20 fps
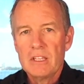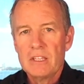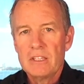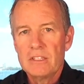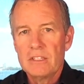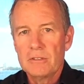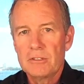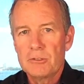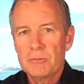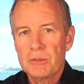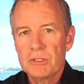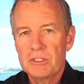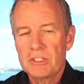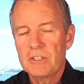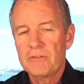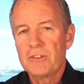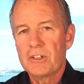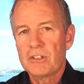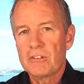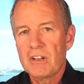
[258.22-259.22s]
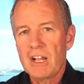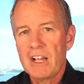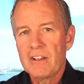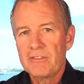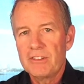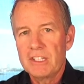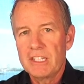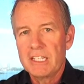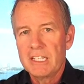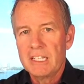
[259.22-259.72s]
The specific
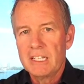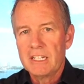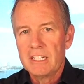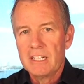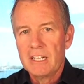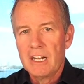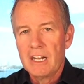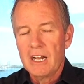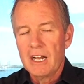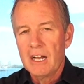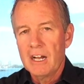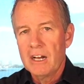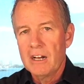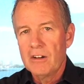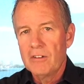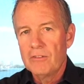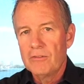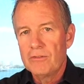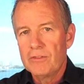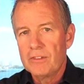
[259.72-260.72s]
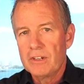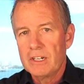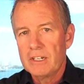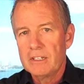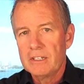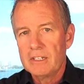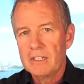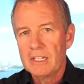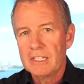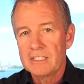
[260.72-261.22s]
gravity of
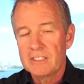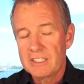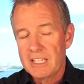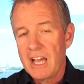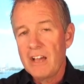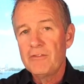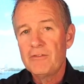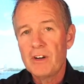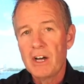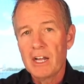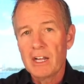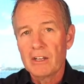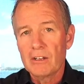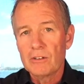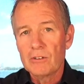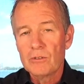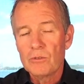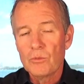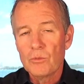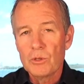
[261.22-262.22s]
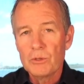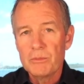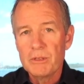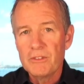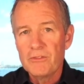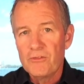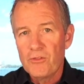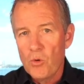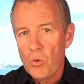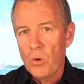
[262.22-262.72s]
a sapphire would be
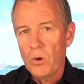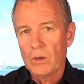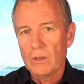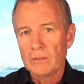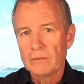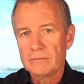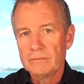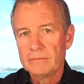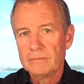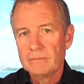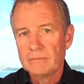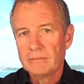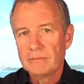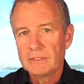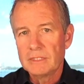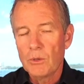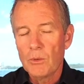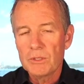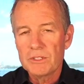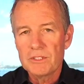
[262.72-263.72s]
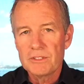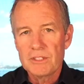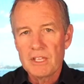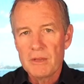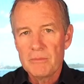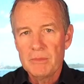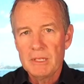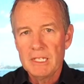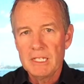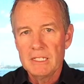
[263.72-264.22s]
4. Now what does
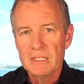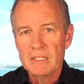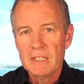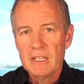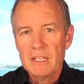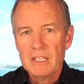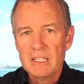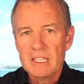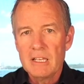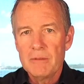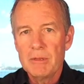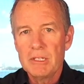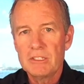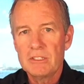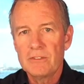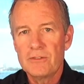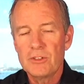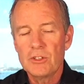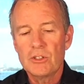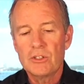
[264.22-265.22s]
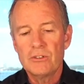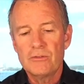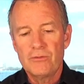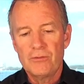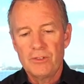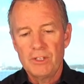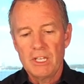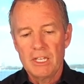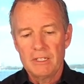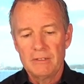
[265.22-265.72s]
that mean? That means if you could
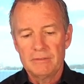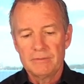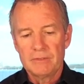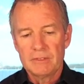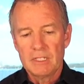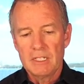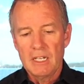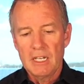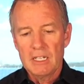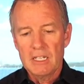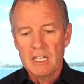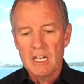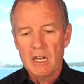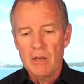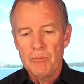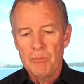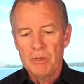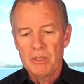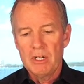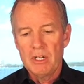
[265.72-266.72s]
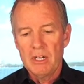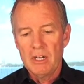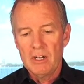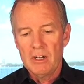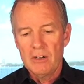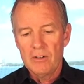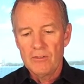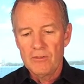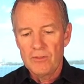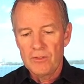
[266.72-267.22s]
fit a cup
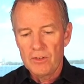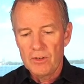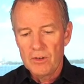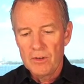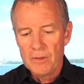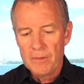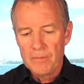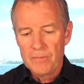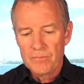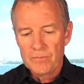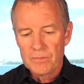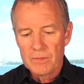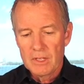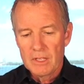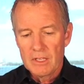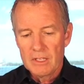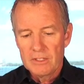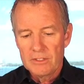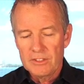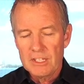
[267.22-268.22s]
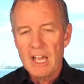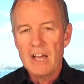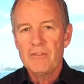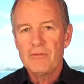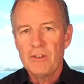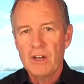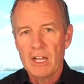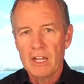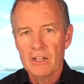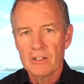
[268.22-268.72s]
of
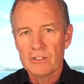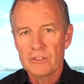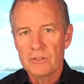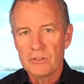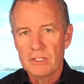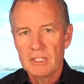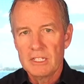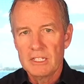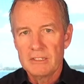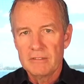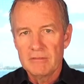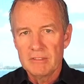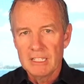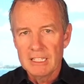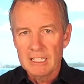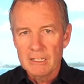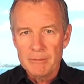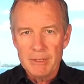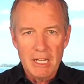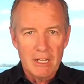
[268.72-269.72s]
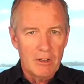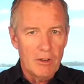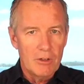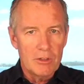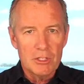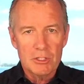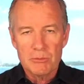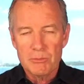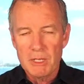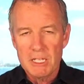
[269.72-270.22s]
sapphires and eliminate all
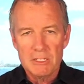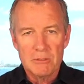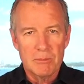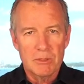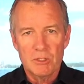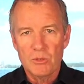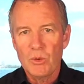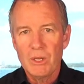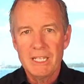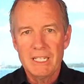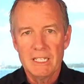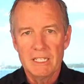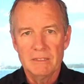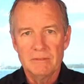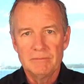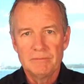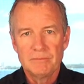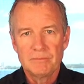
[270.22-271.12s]
the space between it,